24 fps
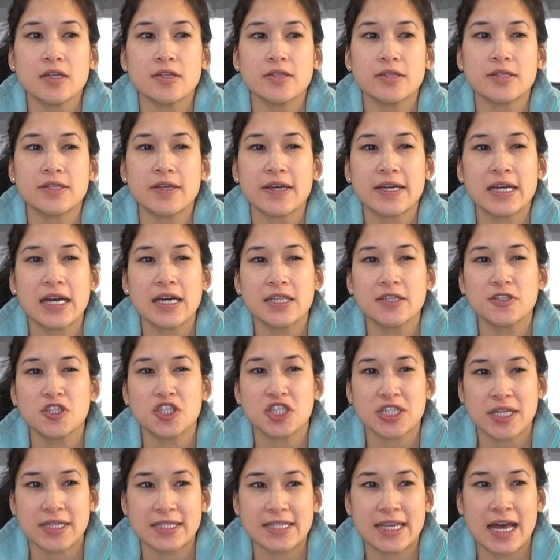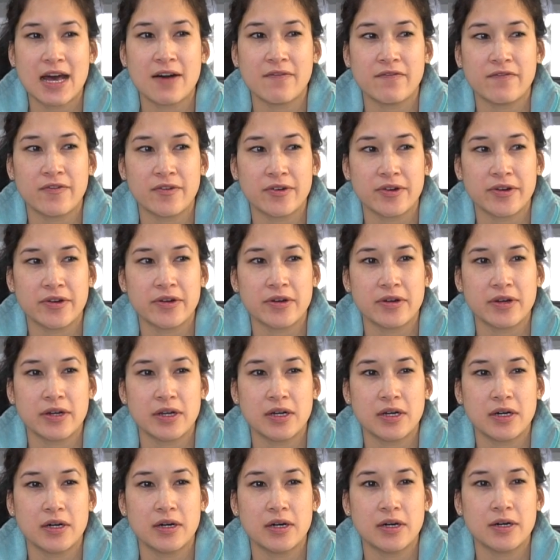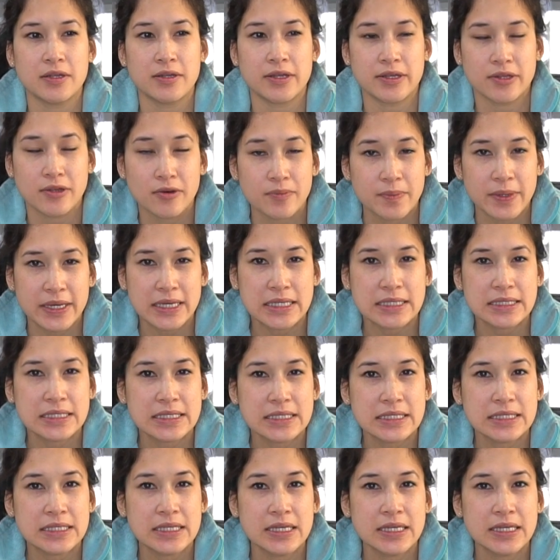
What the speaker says: So I kind of shut down for a little bit.